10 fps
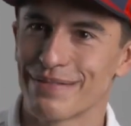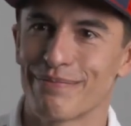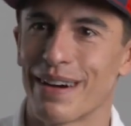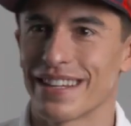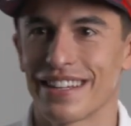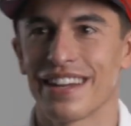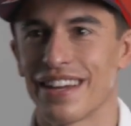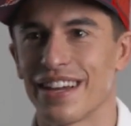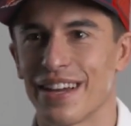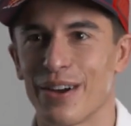But
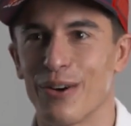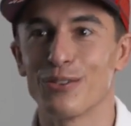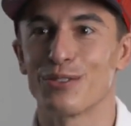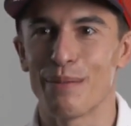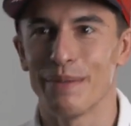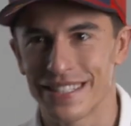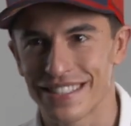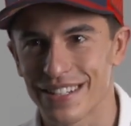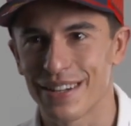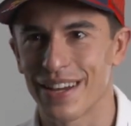also, I
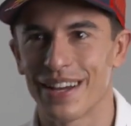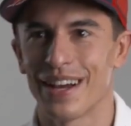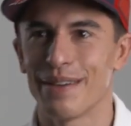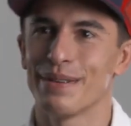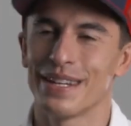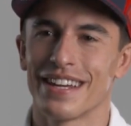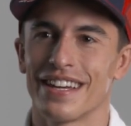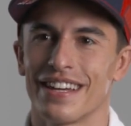miss. I mean,